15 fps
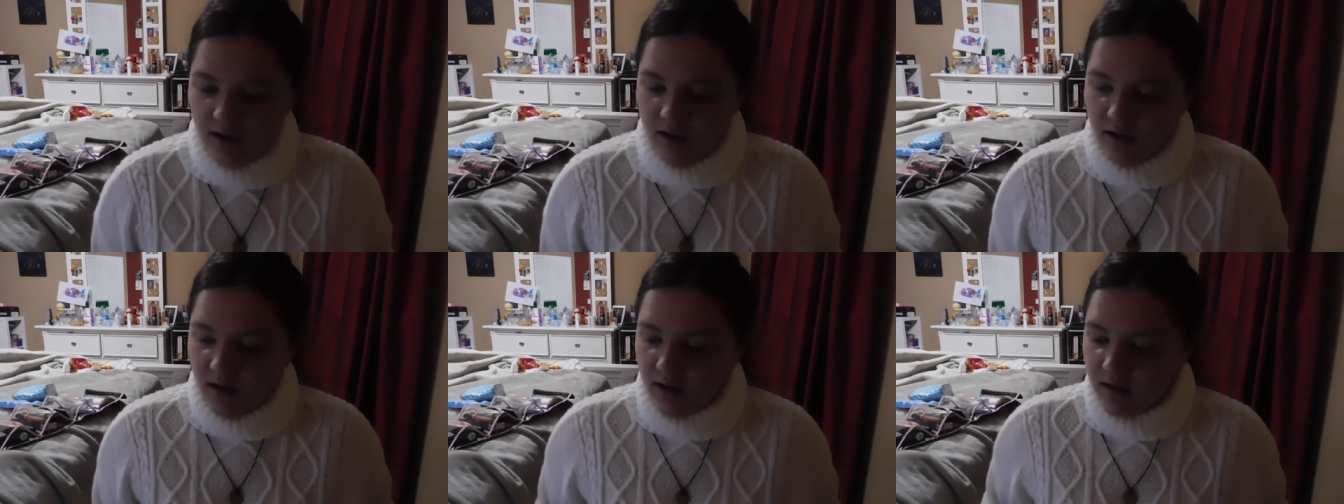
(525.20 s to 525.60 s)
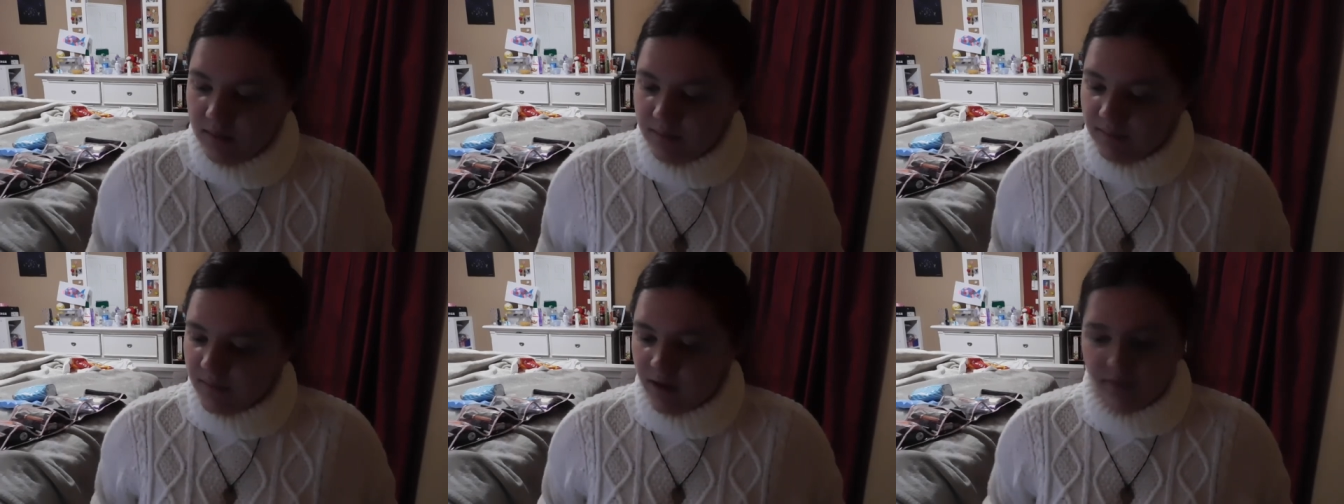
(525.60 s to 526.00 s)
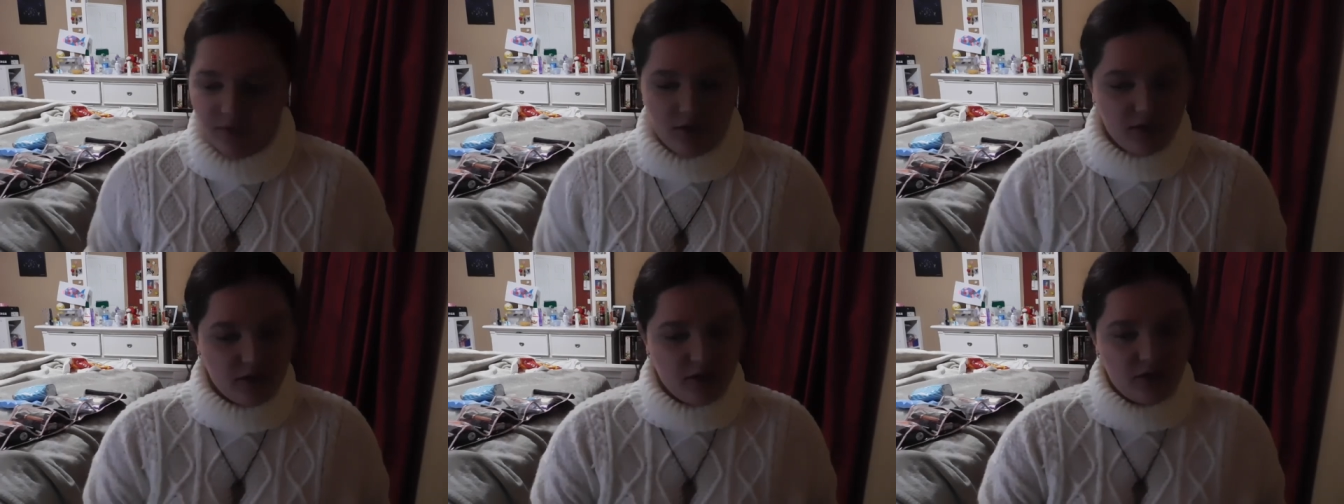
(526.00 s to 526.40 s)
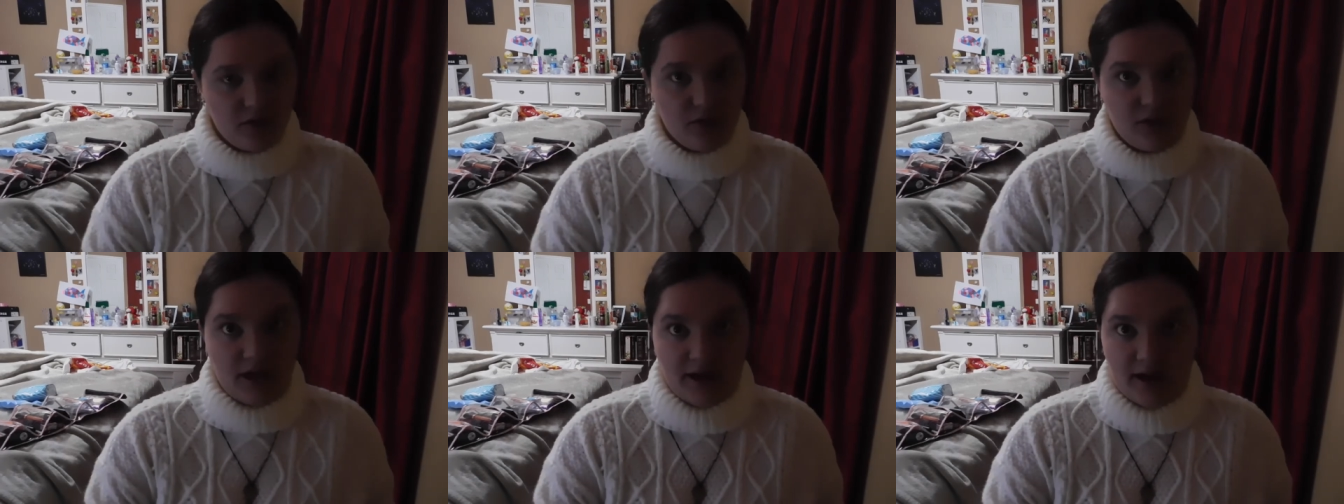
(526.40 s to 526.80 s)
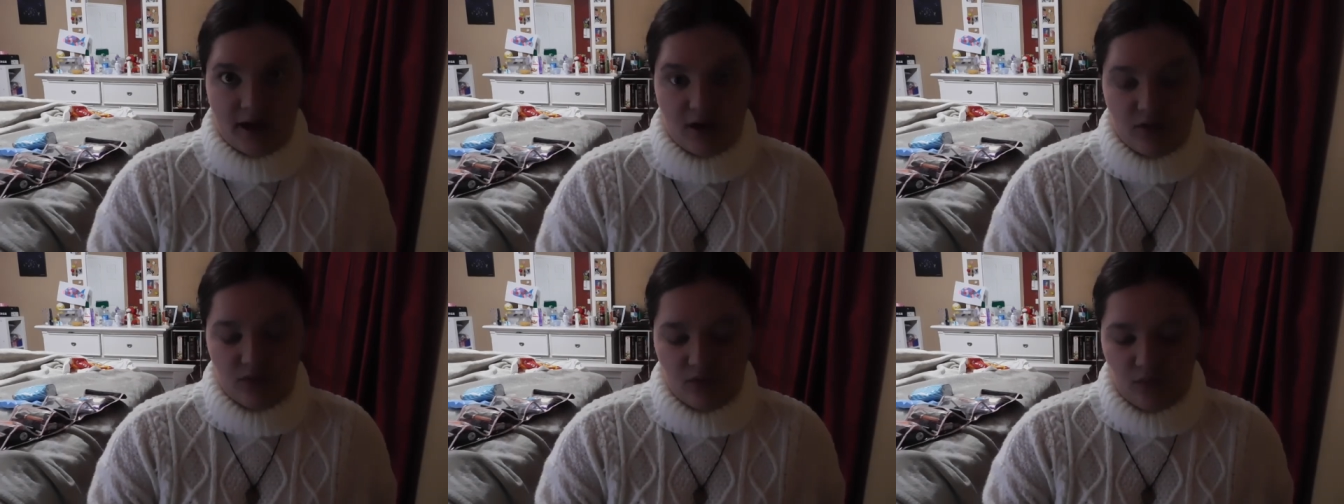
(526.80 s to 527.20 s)
Um, I've also laid
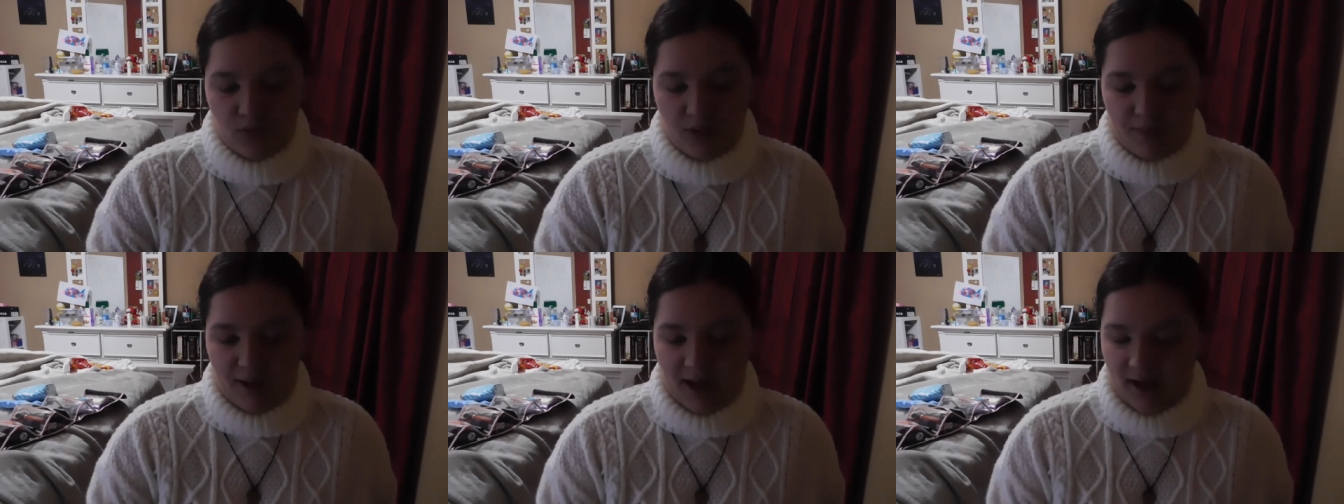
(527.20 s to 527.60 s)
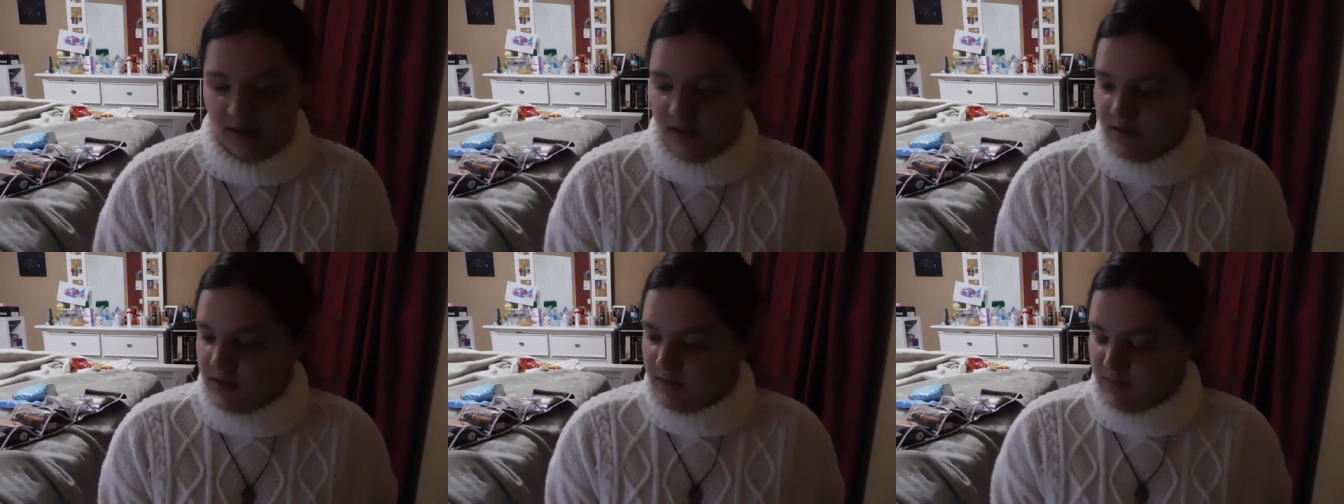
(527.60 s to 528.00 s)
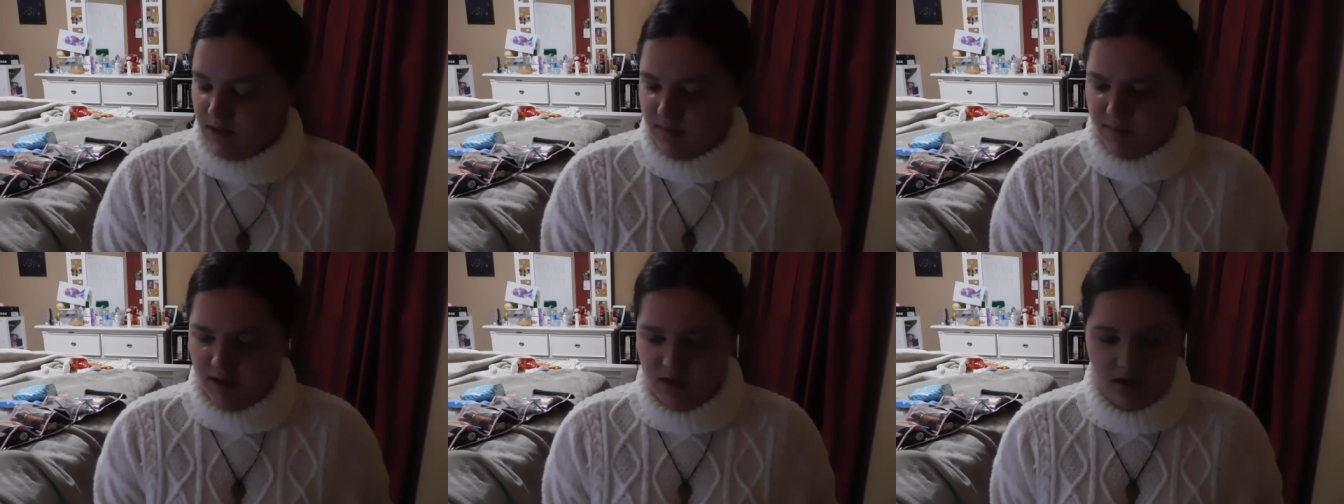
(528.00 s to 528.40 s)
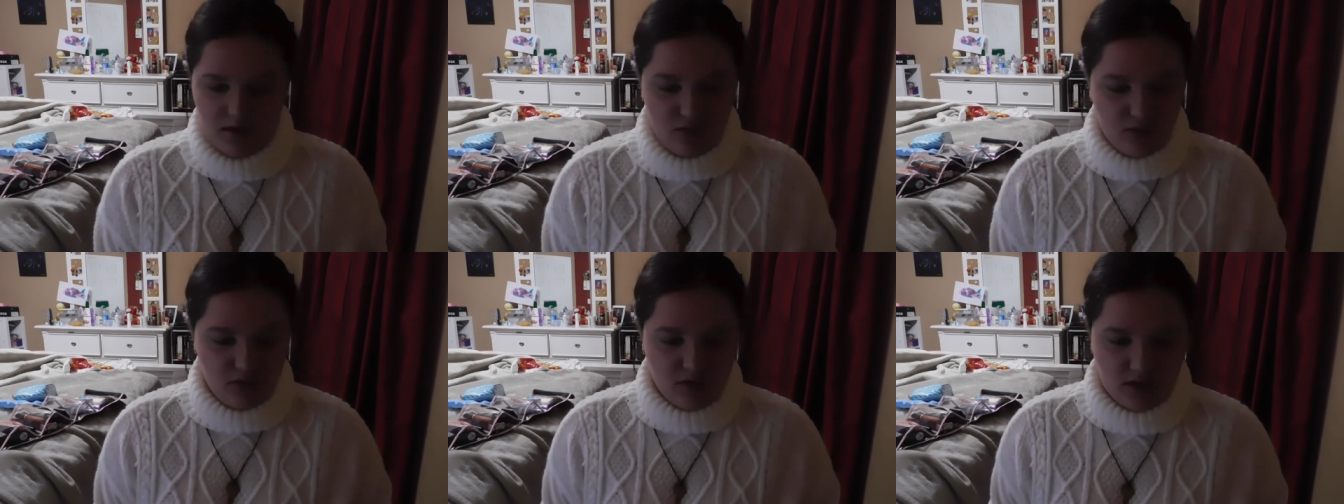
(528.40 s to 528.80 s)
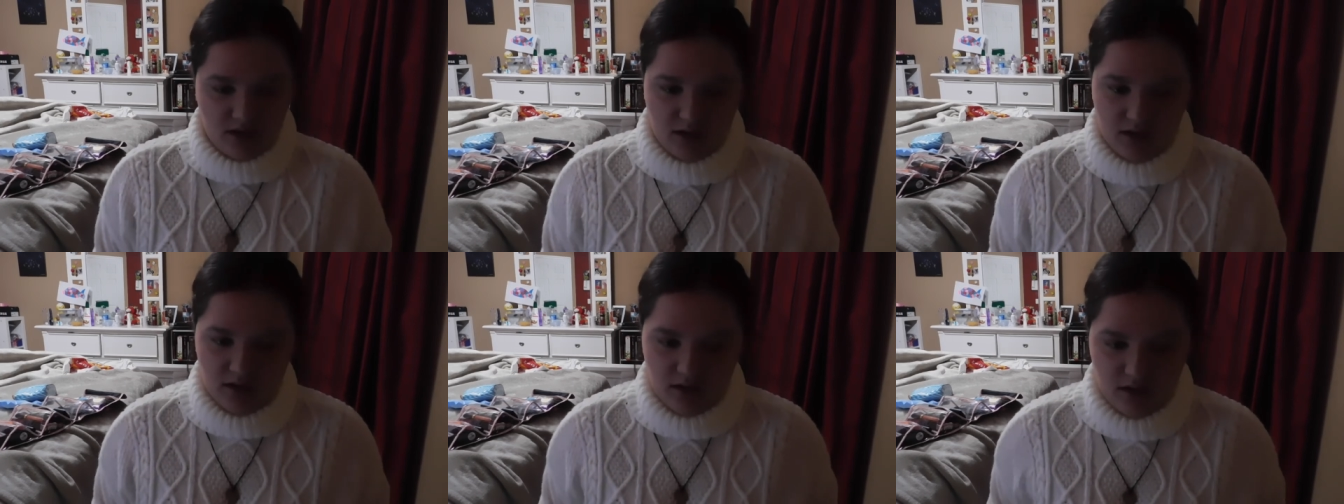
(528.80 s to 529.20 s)
out what palettes I'm going to be
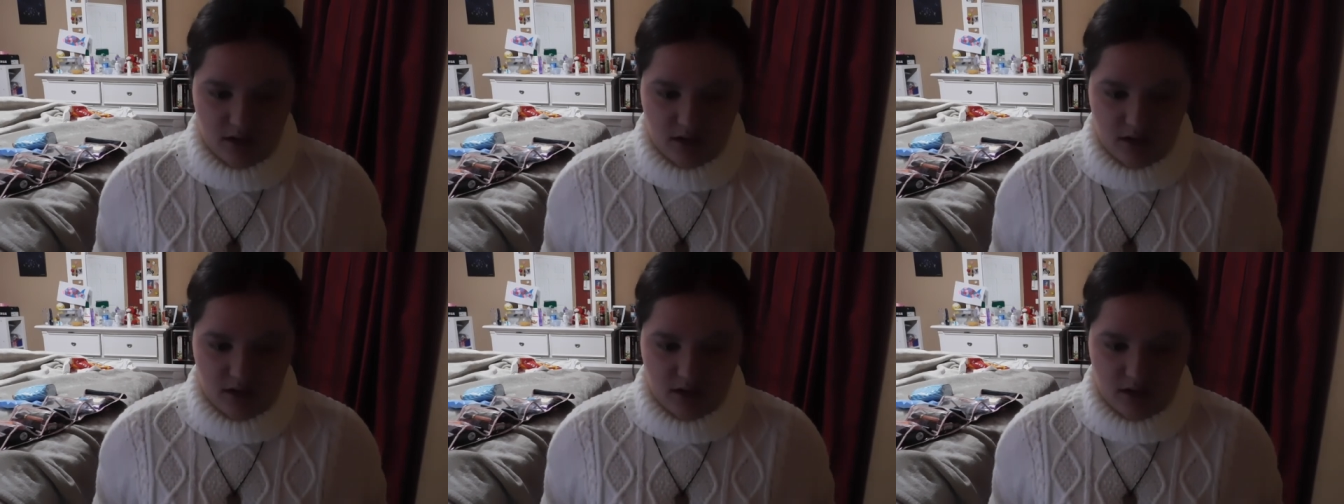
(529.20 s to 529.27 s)
using.